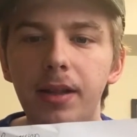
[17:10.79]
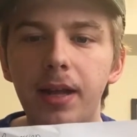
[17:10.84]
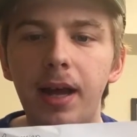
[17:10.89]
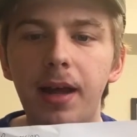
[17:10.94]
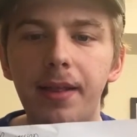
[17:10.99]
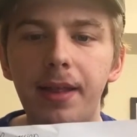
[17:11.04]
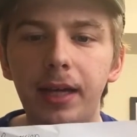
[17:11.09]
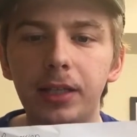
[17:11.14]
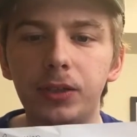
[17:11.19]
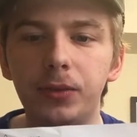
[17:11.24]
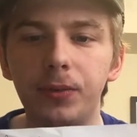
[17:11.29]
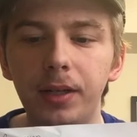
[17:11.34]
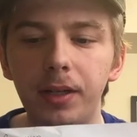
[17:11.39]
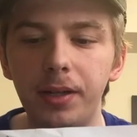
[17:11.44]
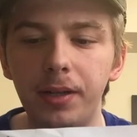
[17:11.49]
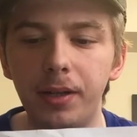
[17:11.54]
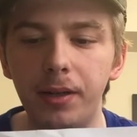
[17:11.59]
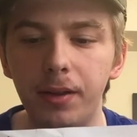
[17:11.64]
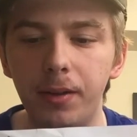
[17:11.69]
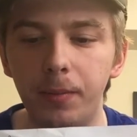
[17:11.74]
That's
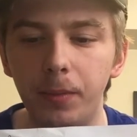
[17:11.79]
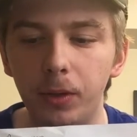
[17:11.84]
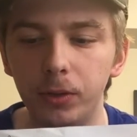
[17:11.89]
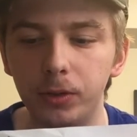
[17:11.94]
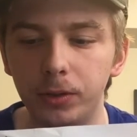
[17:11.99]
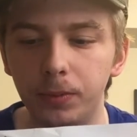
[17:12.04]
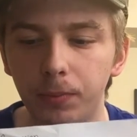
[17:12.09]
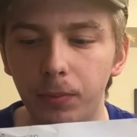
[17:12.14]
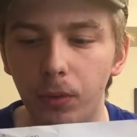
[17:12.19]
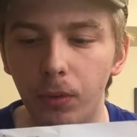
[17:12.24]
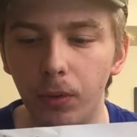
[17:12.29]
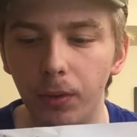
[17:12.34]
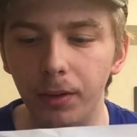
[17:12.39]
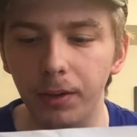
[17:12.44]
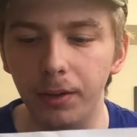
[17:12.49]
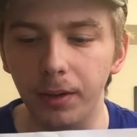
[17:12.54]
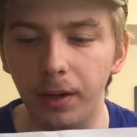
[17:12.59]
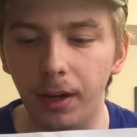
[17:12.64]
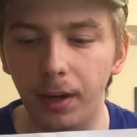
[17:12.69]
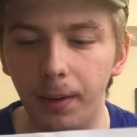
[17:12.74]
really the most
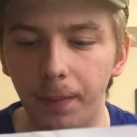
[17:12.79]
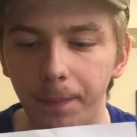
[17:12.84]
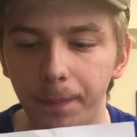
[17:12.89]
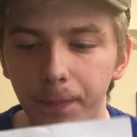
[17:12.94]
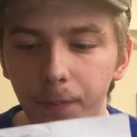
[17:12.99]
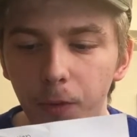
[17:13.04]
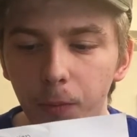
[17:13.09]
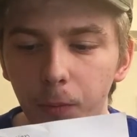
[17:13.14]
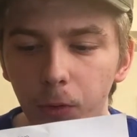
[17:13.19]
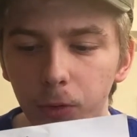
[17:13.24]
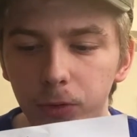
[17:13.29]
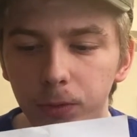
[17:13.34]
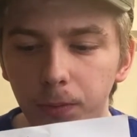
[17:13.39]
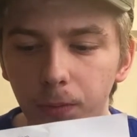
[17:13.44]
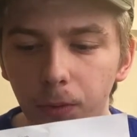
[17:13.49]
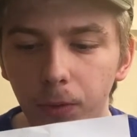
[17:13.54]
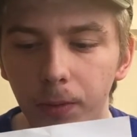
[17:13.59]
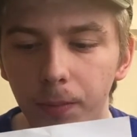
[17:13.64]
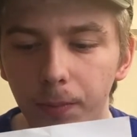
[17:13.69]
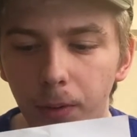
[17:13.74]
important
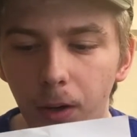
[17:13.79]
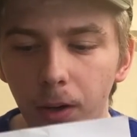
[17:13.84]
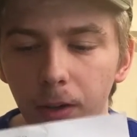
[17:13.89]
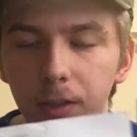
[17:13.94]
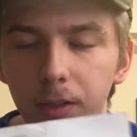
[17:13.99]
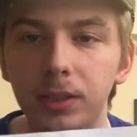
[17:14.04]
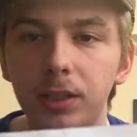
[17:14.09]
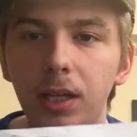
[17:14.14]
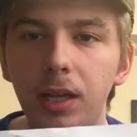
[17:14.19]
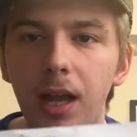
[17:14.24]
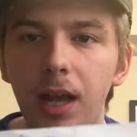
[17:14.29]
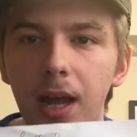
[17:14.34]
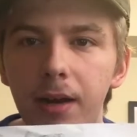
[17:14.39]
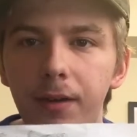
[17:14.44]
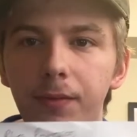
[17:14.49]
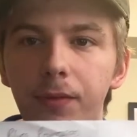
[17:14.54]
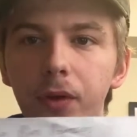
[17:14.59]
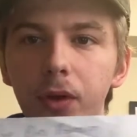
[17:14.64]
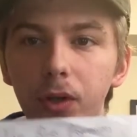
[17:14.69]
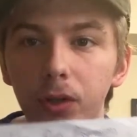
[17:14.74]
part, because a lot
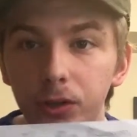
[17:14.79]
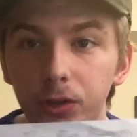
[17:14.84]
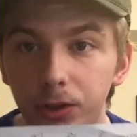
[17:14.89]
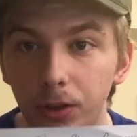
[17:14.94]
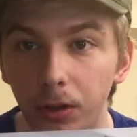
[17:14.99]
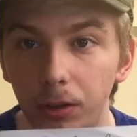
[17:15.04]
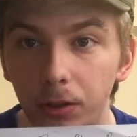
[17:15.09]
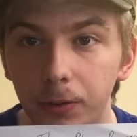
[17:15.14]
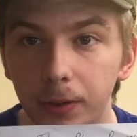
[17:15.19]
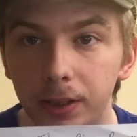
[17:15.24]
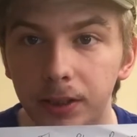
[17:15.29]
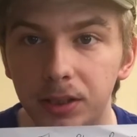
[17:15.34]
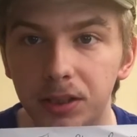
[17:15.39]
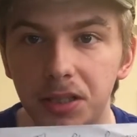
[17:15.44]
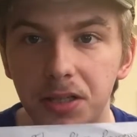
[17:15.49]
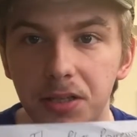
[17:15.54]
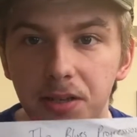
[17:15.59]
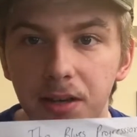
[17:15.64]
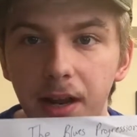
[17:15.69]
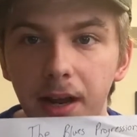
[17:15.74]
of soloists
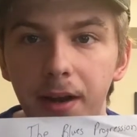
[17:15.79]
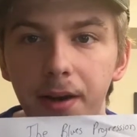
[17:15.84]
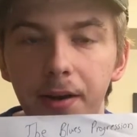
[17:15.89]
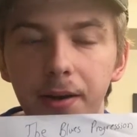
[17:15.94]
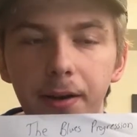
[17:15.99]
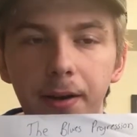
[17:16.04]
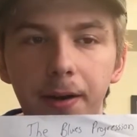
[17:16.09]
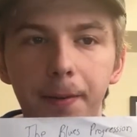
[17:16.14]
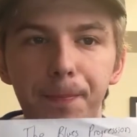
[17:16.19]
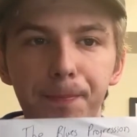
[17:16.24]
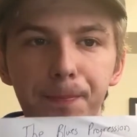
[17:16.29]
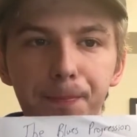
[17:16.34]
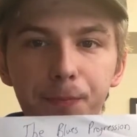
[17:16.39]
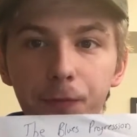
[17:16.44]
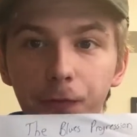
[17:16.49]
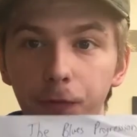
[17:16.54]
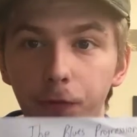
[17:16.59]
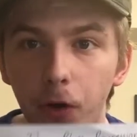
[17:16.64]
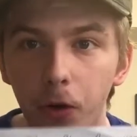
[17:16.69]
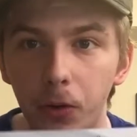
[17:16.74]
and
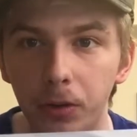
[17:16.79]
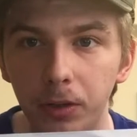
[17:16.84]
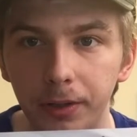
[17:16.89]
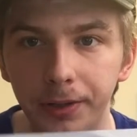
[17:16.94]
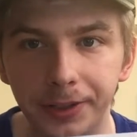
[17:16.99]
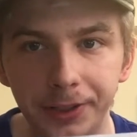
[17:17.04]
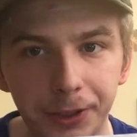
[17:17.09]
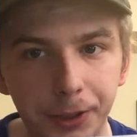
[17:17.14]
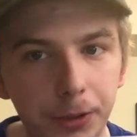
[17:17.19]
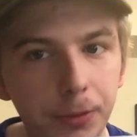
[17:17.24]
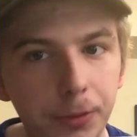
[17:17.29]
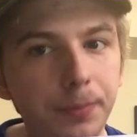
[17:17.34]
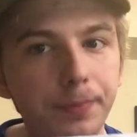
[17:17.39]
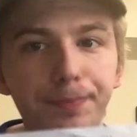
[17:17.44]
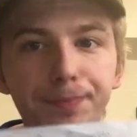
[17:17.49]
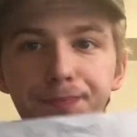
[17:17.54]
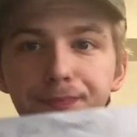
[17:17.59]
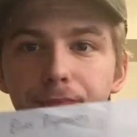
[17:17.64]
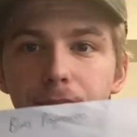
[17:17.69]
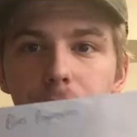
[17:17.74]
vocalists
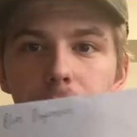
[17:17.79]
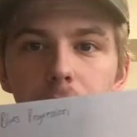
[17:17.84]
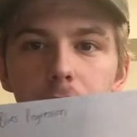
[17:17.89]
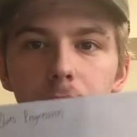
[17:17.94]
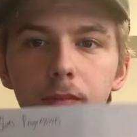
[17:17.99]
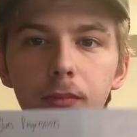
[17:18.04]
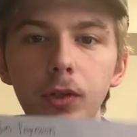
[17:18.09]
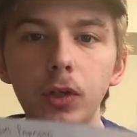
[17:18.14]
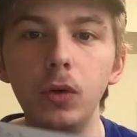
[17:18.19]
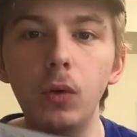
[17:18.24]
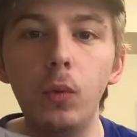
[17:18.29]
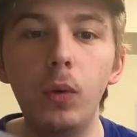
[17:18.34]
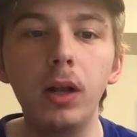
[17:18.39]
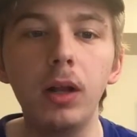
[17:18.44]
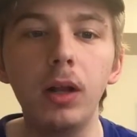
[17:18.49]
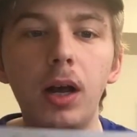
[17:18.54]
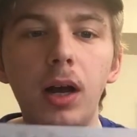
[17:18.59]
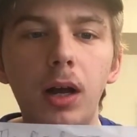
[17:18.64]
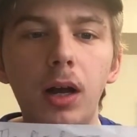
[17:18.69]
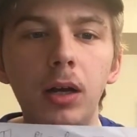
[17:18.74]

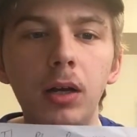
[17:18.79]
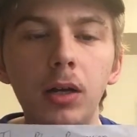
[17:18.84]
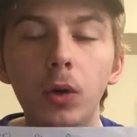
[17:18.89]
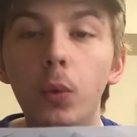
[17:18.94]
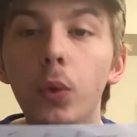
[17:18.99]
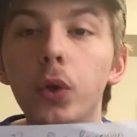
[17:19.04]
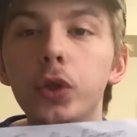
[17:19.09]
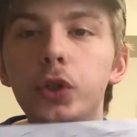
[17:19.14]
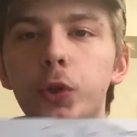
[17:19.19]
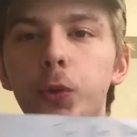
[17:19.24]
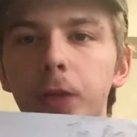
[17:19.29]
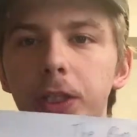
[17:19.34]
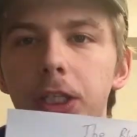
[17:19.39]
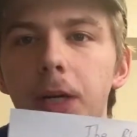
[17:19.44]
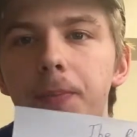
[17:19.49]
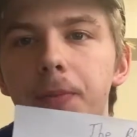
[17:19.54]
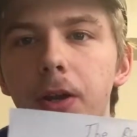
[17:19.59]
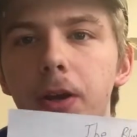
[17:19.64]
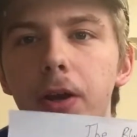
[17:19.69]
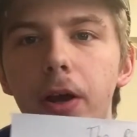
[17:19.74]
will switch
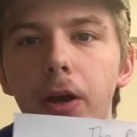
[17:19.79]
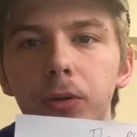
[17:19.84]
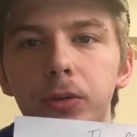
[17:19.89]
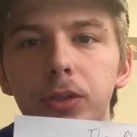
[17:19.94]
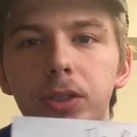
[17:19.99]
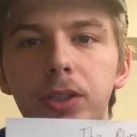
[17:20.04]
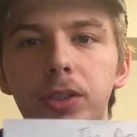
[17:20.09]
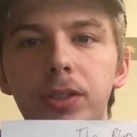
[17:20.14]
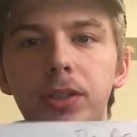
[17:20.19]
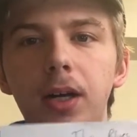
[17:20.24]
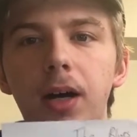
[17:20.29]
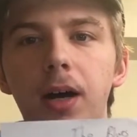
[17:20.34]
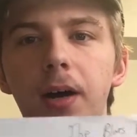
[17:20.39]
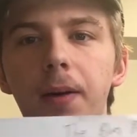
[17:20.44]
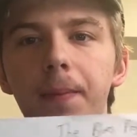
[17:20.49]
up the notes